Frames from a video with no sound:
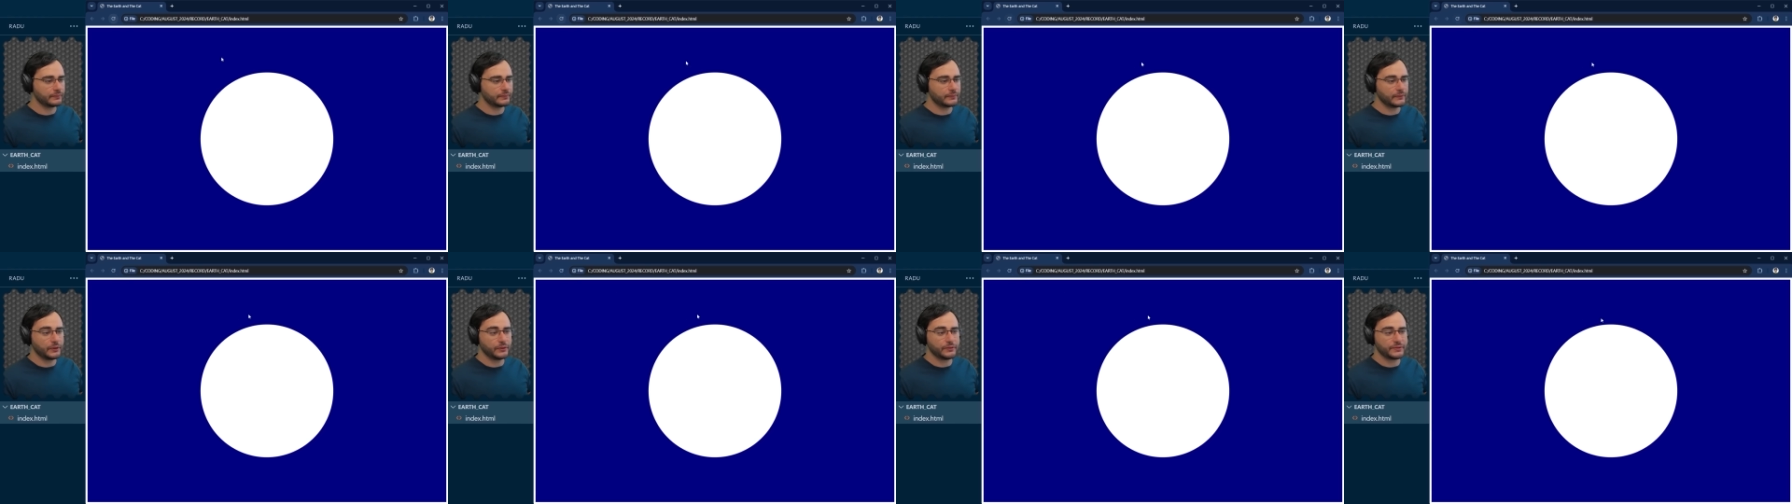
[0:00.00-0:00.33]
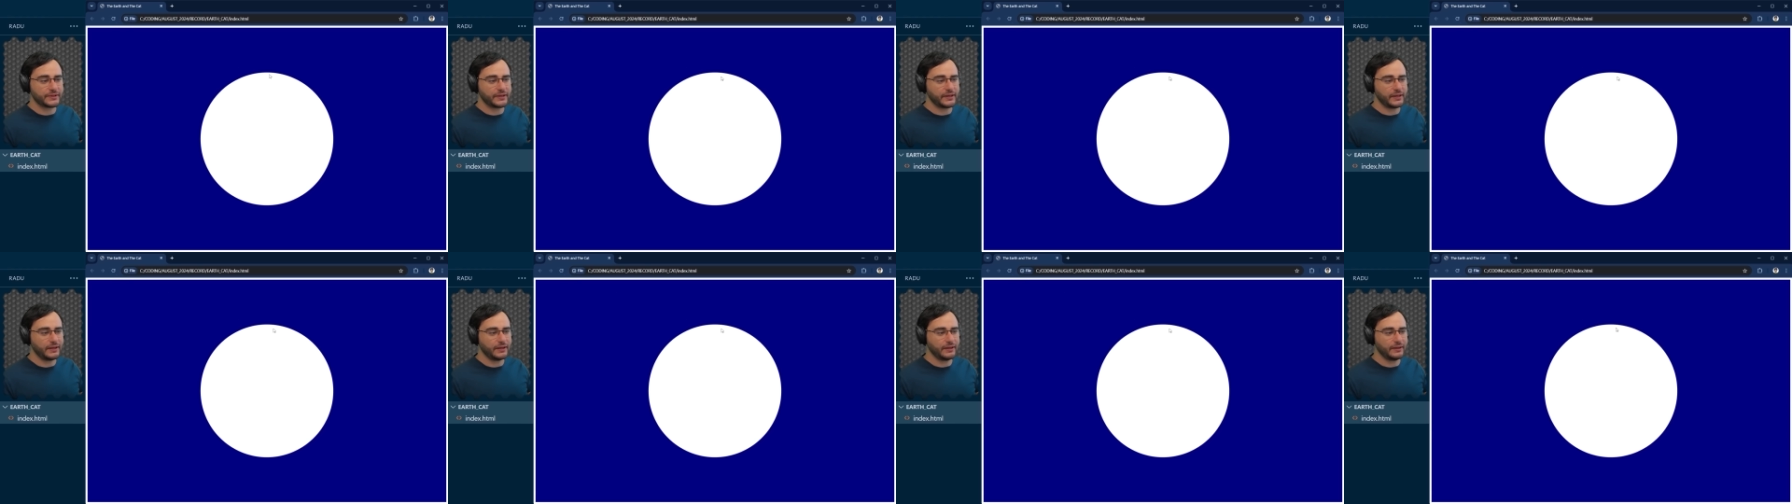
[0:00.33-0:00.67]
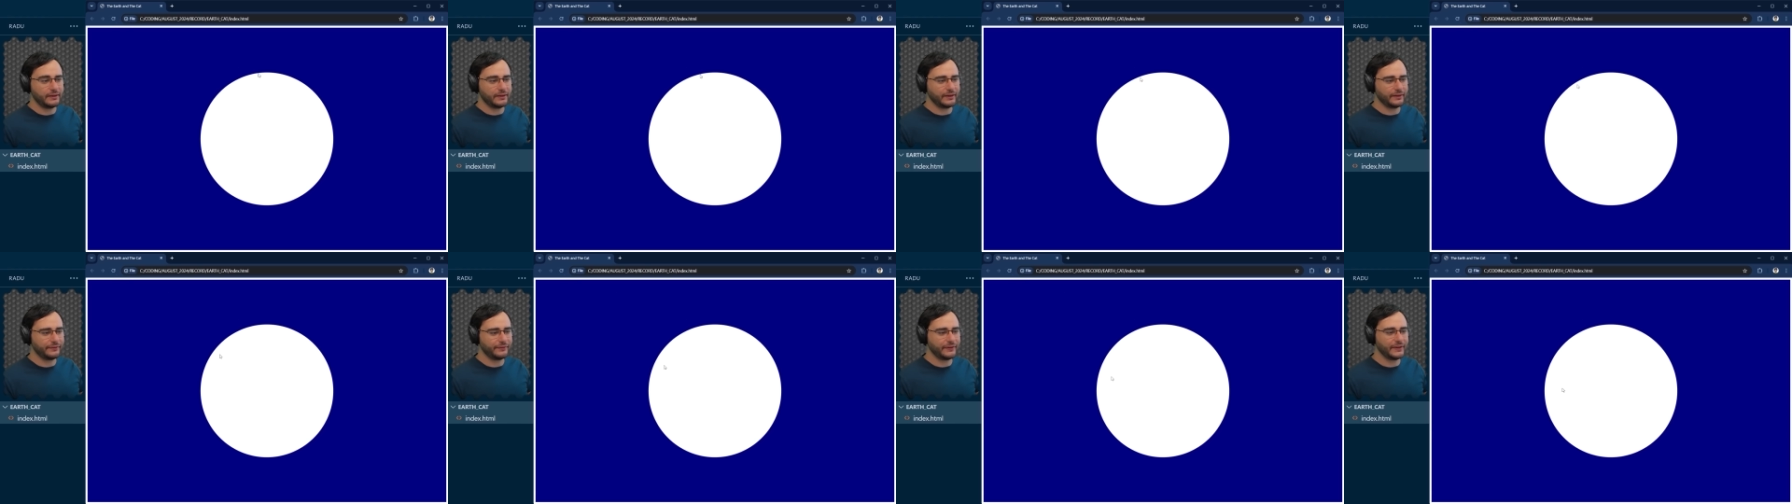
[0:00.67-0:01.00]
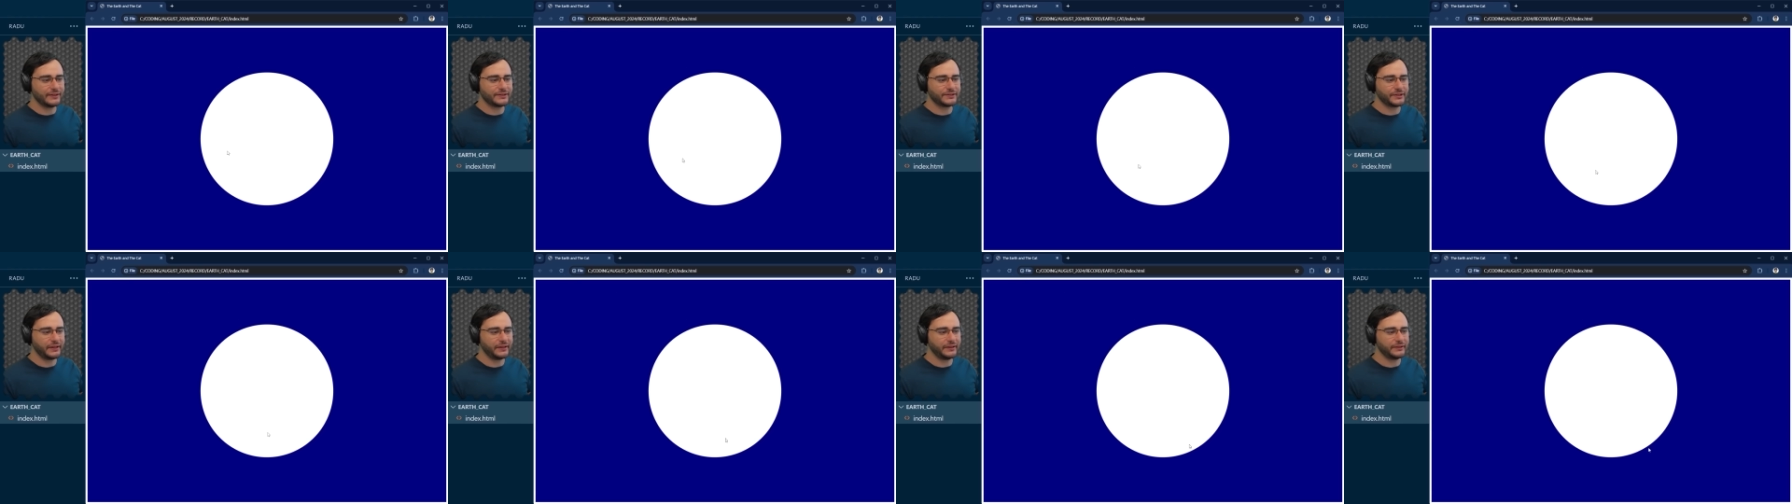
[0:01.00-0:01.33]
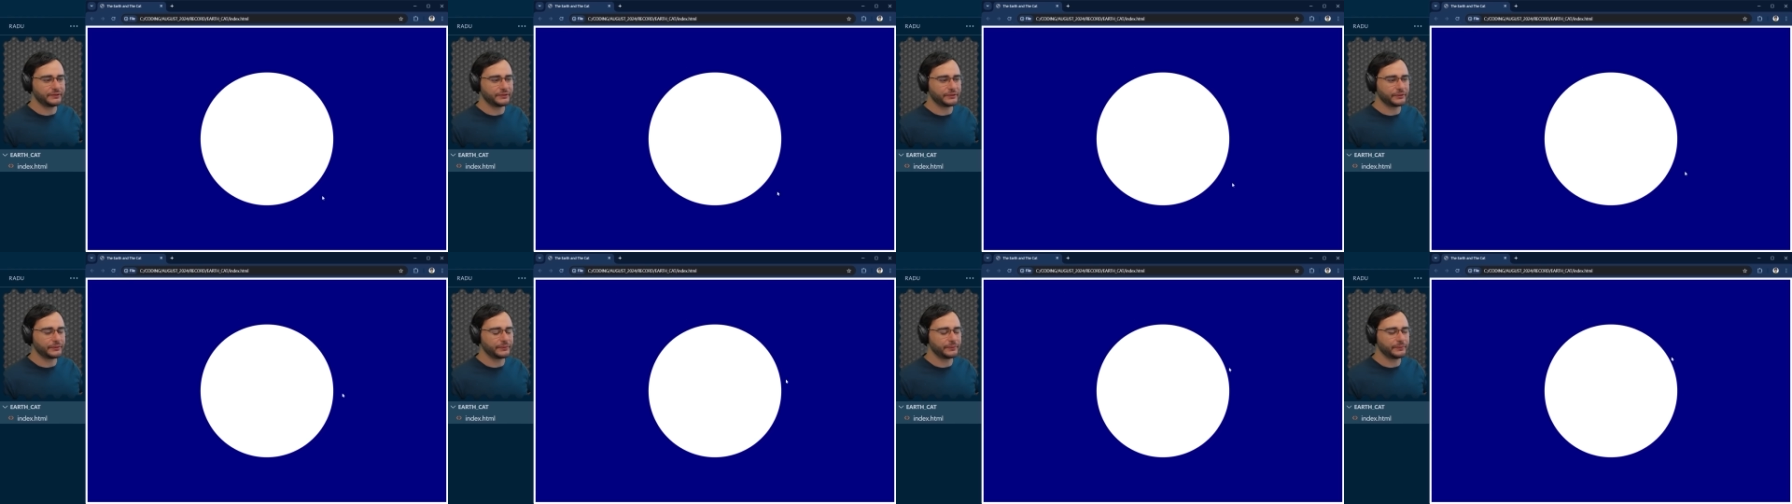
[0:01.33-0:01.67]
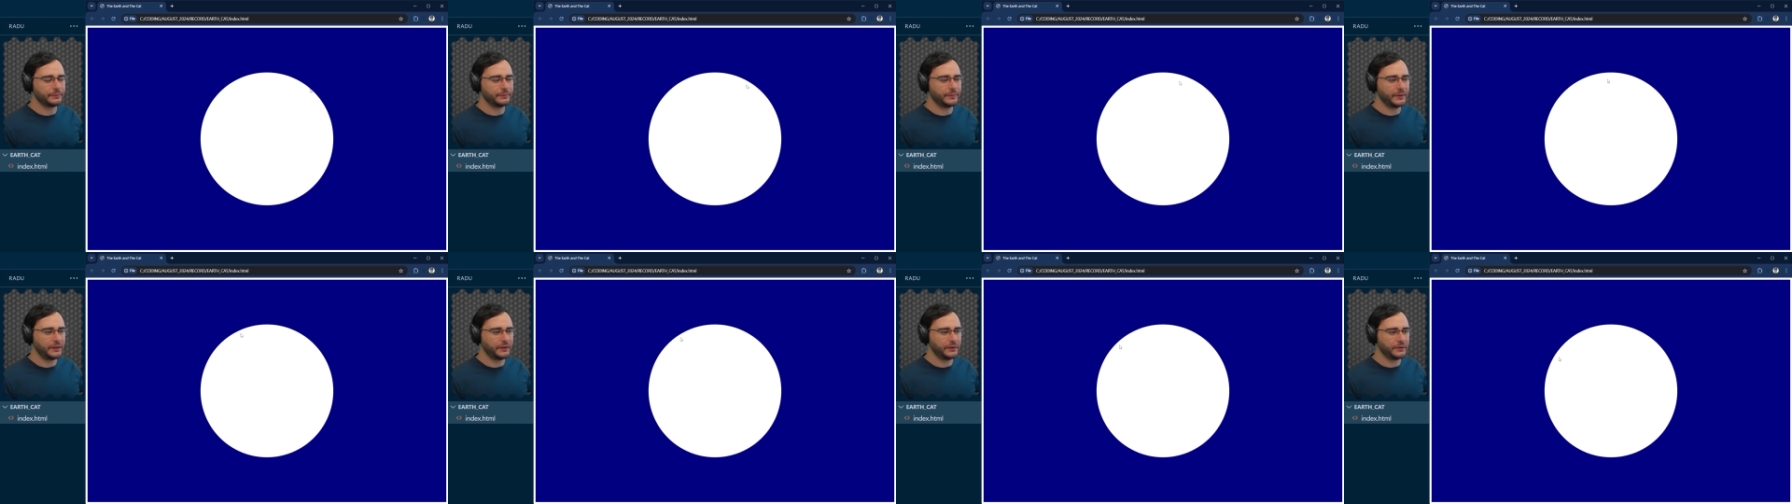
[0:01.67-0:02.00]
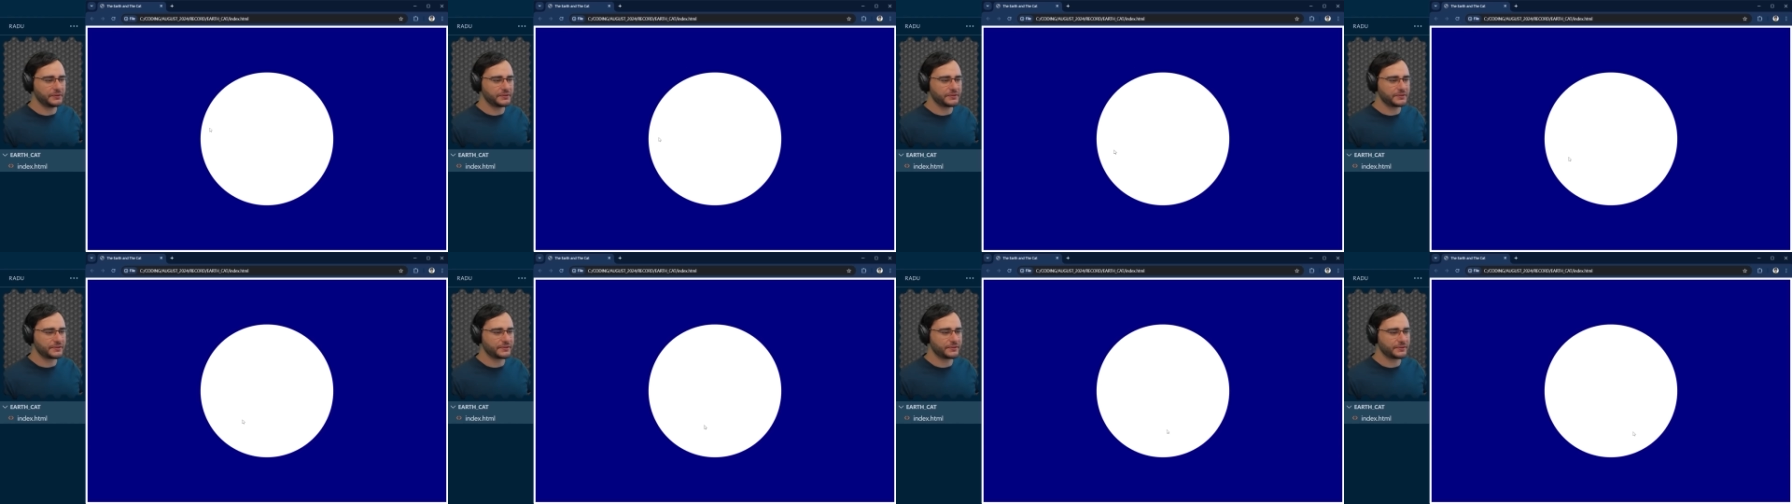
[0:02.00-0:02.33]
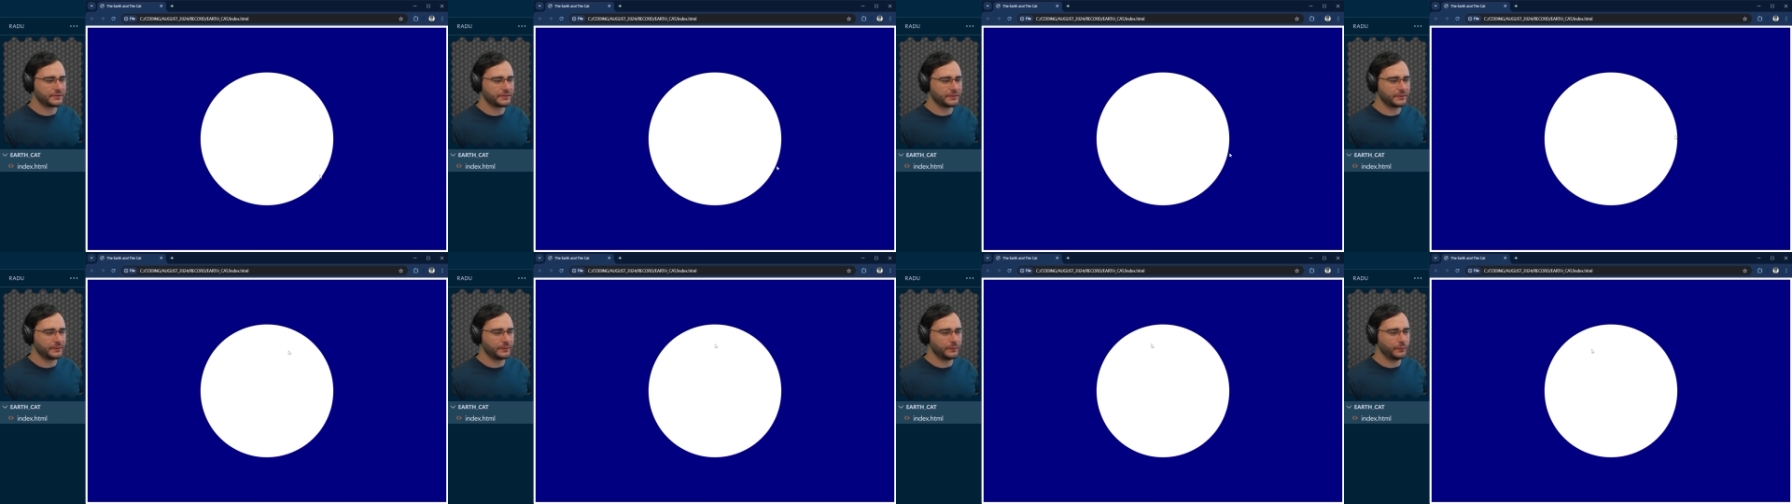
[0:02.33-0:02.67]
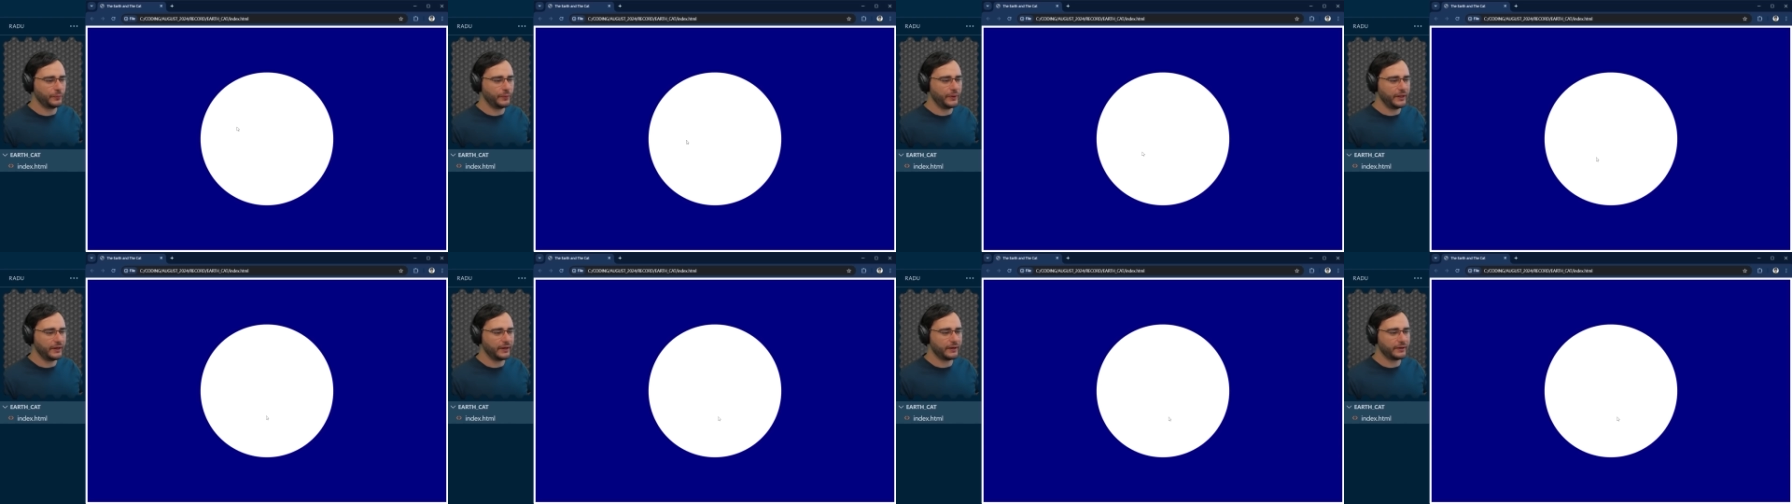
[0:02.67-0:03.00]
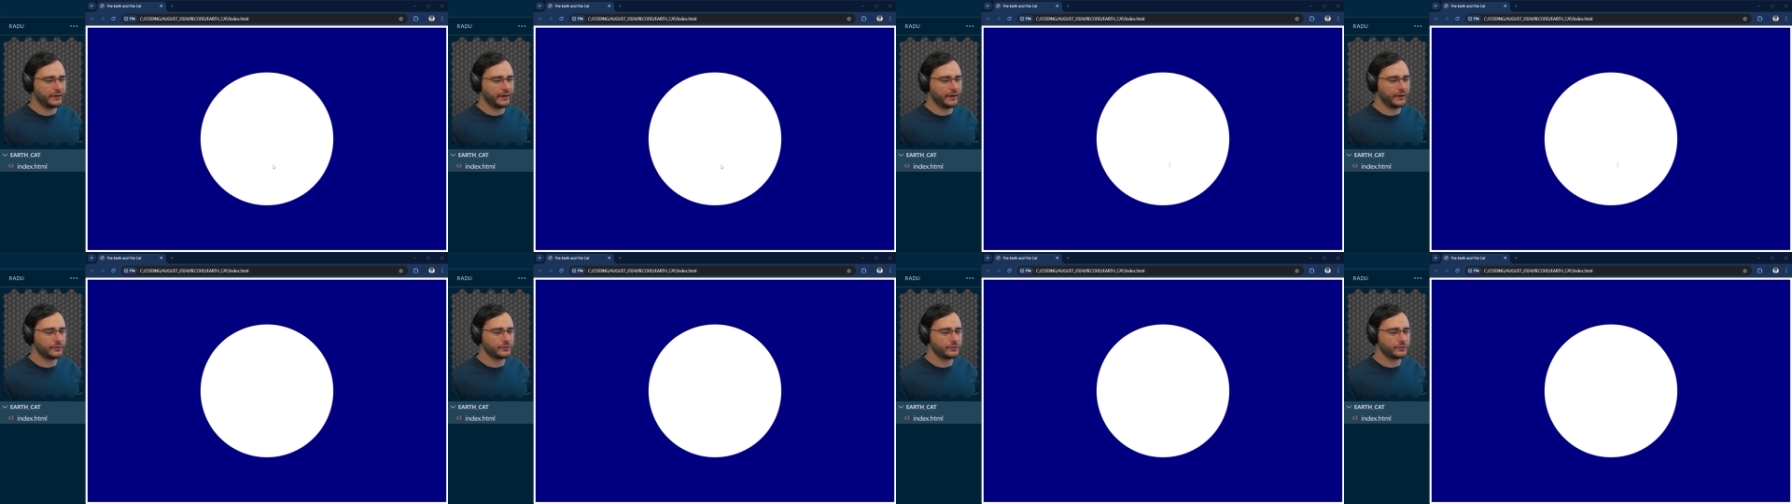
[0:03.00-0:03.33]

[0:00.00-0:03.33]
you see nothing changed because we are now